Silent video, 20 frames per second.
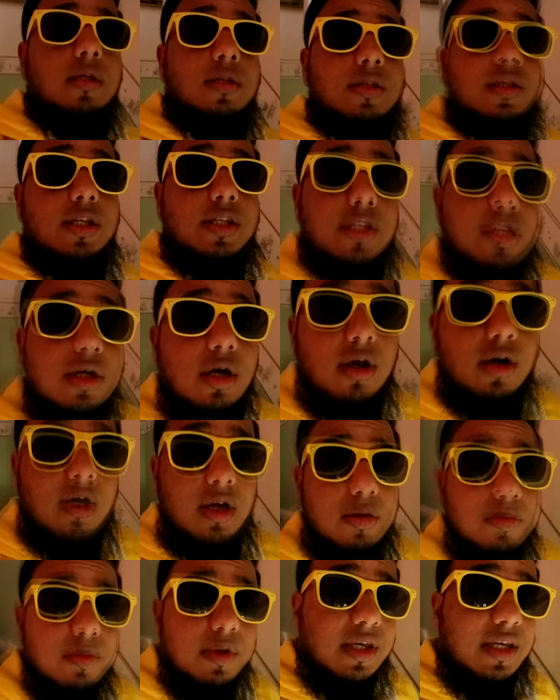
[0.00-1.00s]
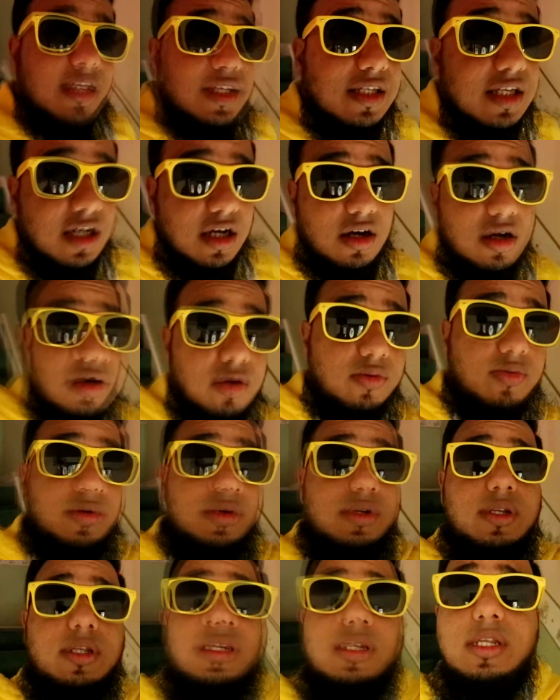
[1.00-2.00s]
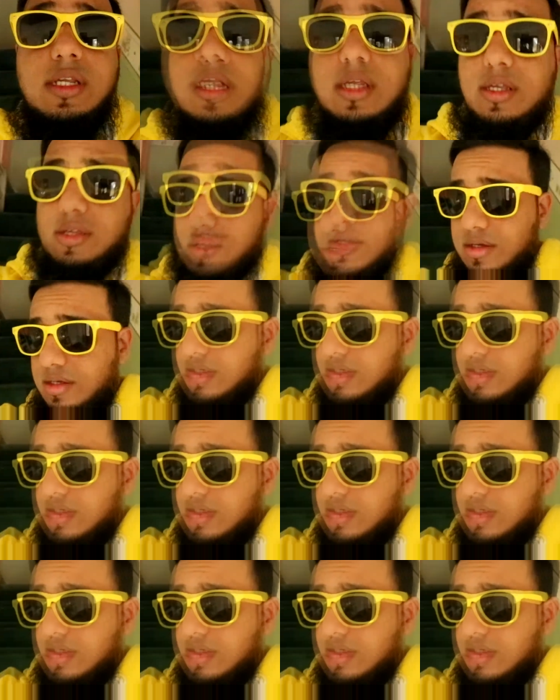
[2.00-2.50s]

The time is currently